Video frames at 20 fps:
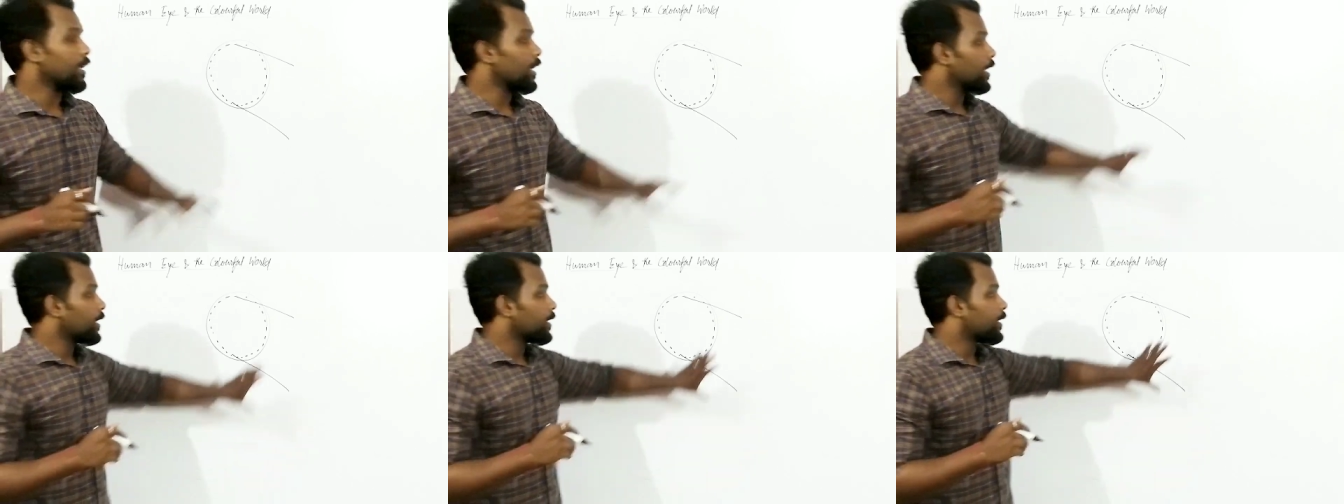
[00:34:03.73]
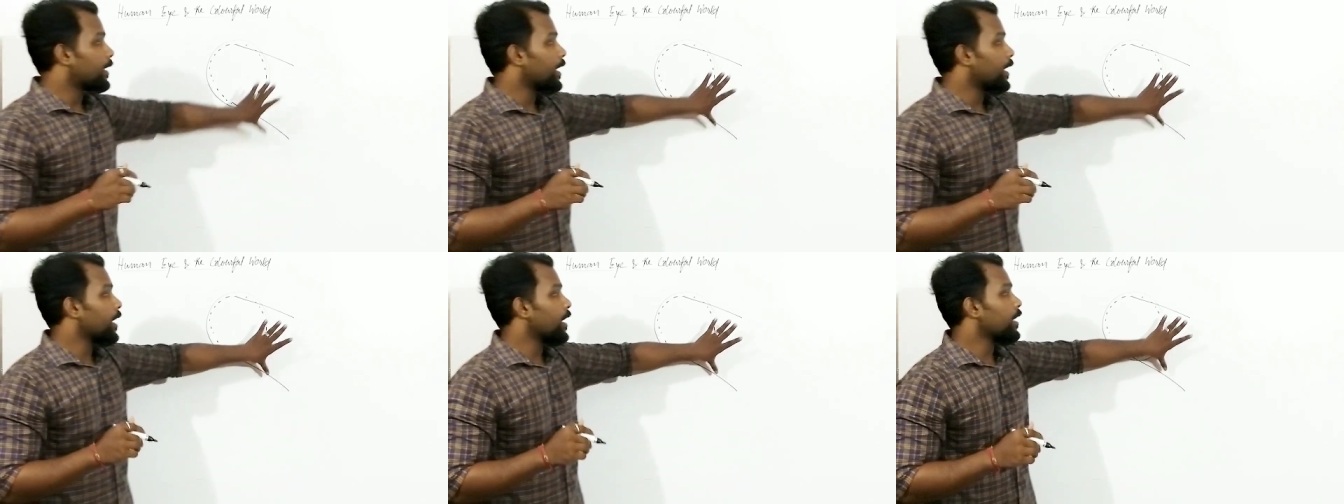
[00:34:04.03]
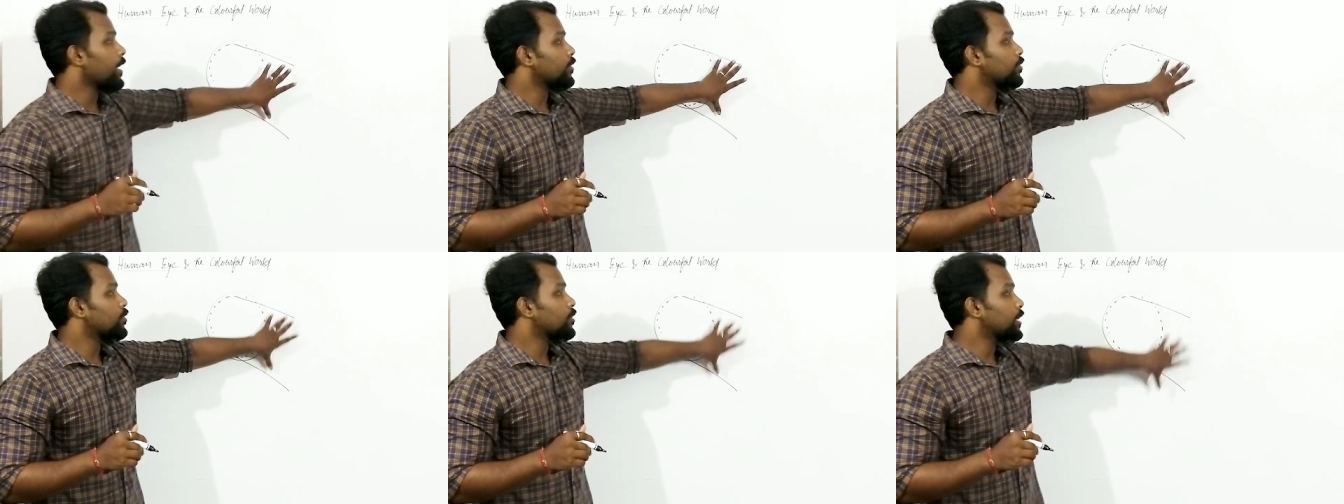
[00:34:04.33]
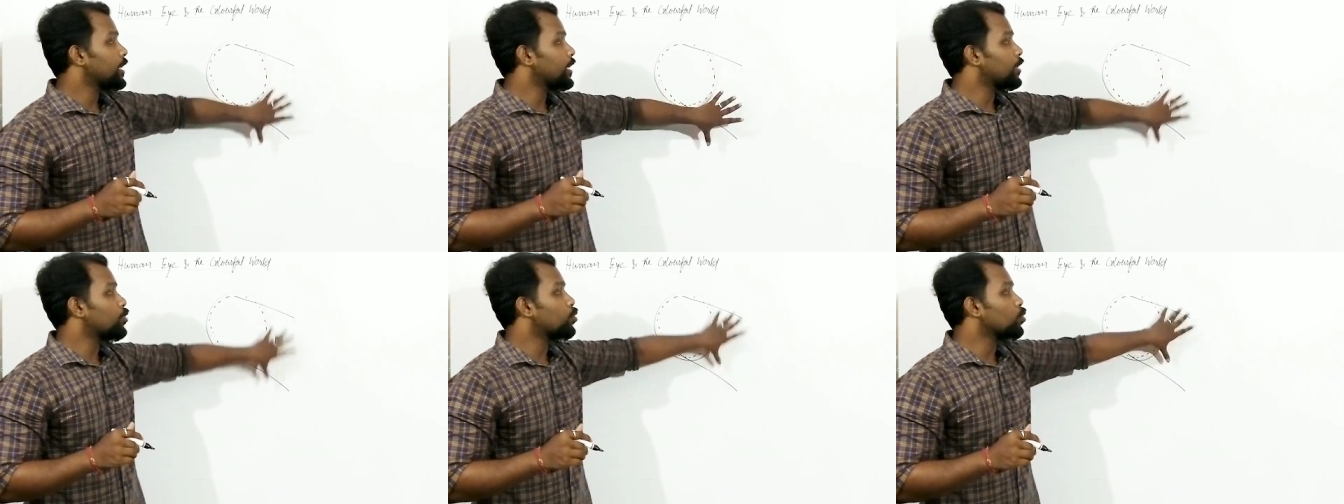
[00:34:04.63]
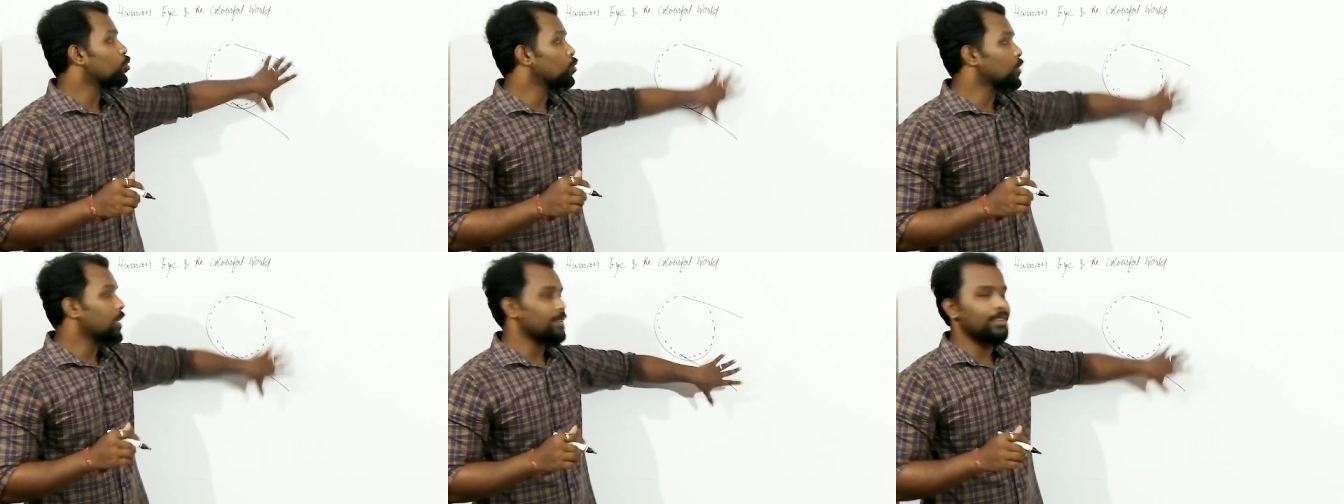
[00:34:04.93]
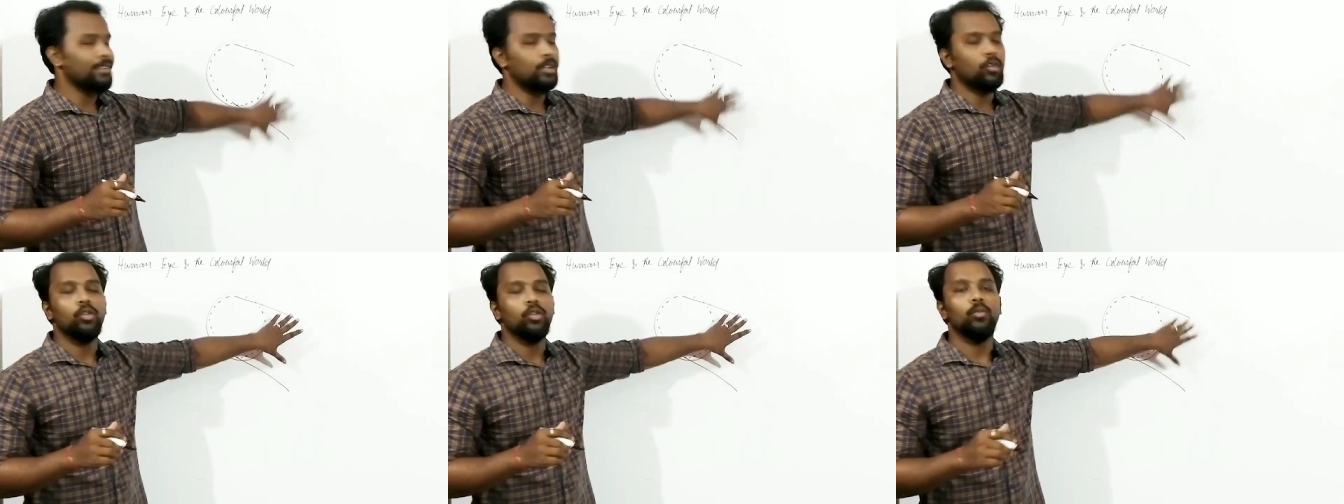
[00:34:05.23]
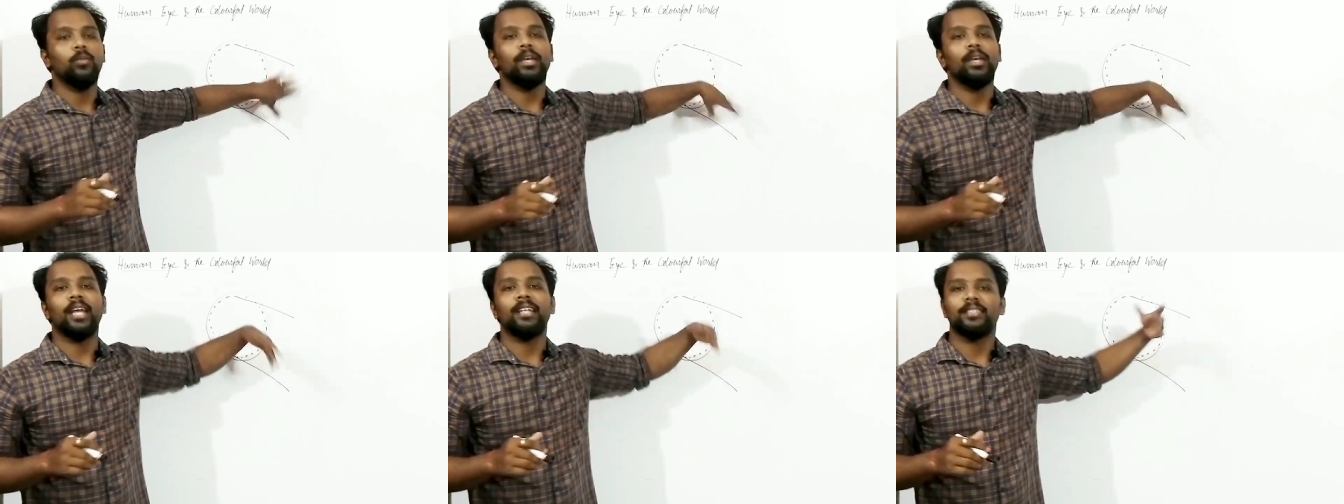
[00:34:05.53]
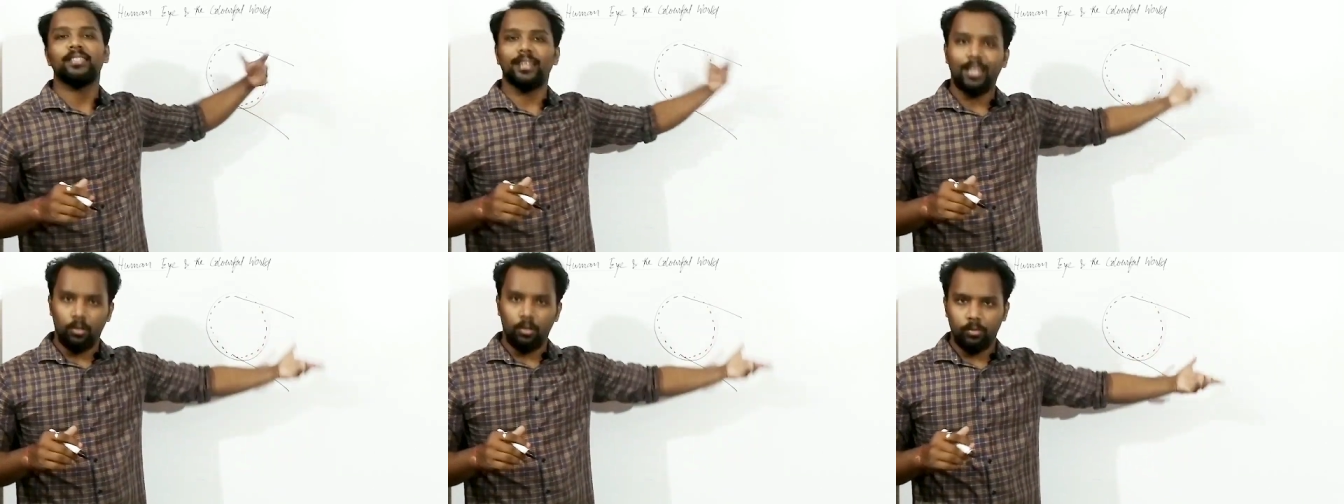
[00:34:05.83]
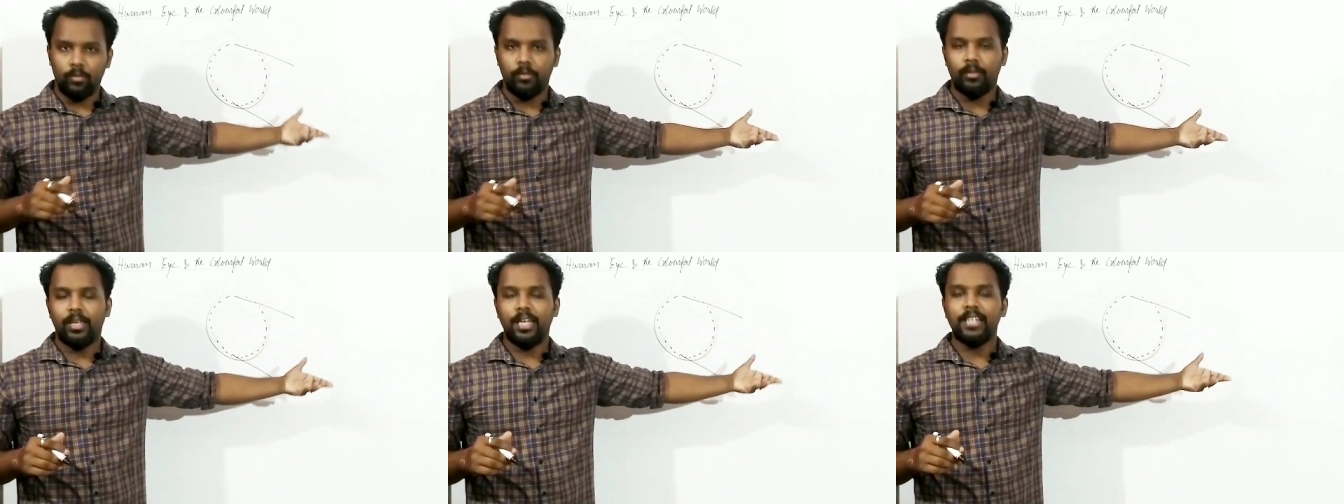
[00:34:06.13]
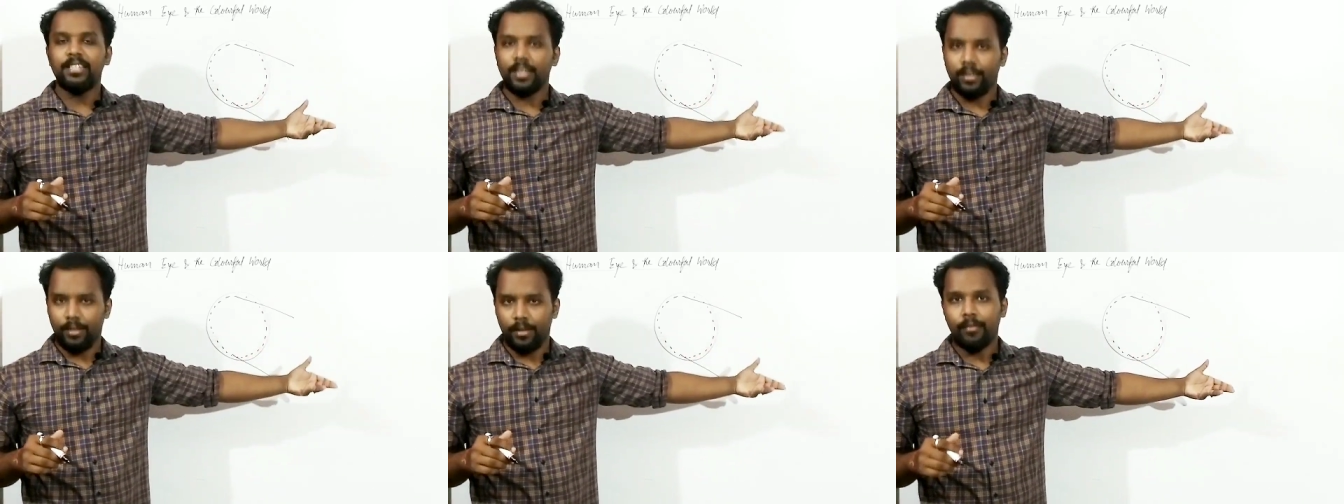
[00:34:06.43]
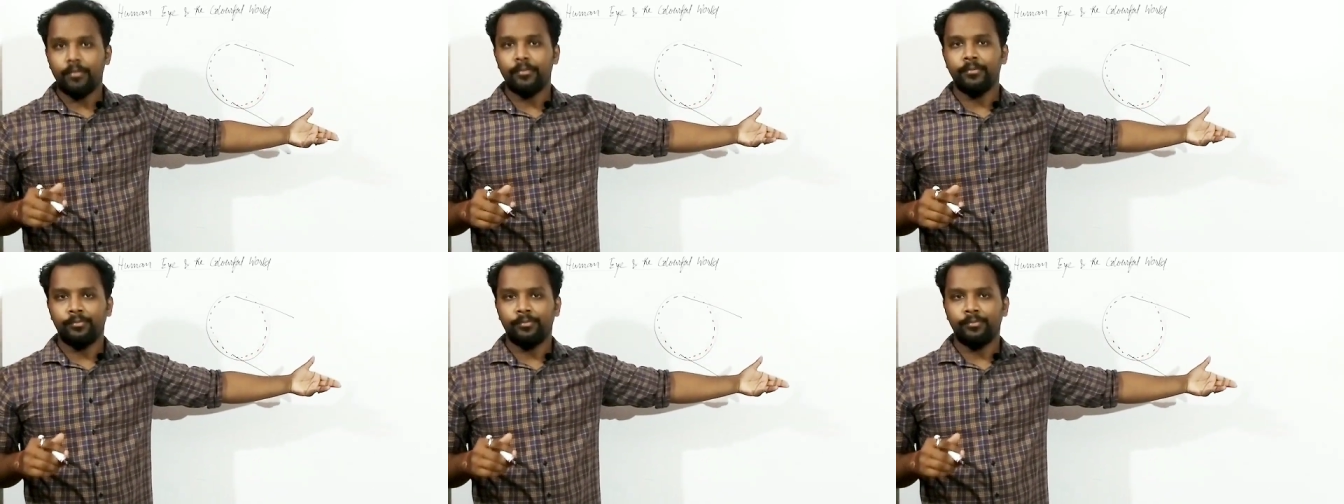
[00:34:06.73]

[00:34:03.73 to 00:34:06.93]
The two rays are going to be cancelled out each other.